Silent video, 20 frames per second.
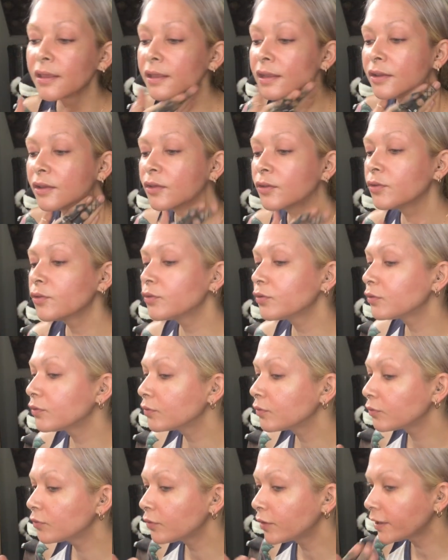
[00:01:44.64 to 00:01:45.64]
And it goes
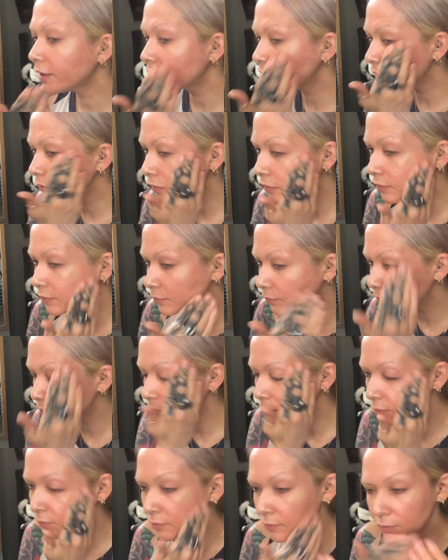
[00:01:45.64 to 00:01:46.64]
right,
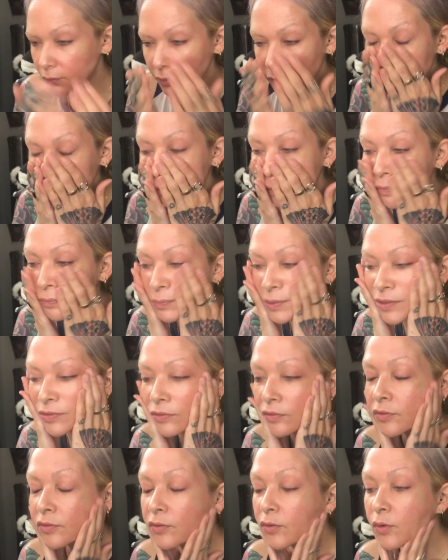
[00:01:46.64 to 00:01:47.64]
it
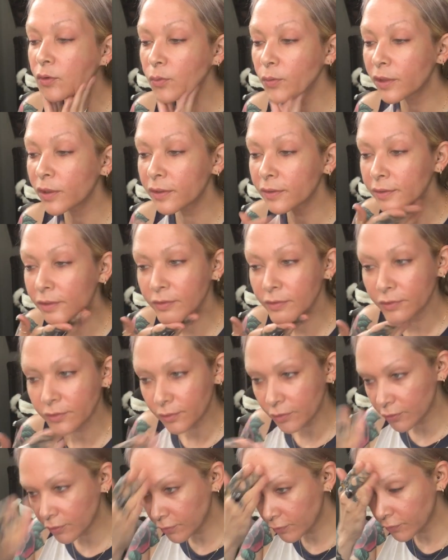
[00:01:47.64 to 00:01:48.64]
mixes so well into
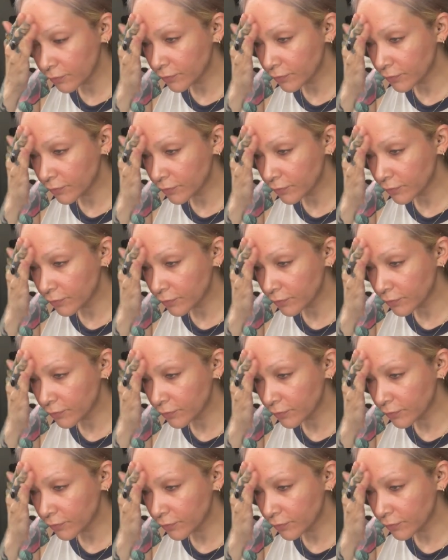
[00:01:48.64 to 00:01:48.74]
your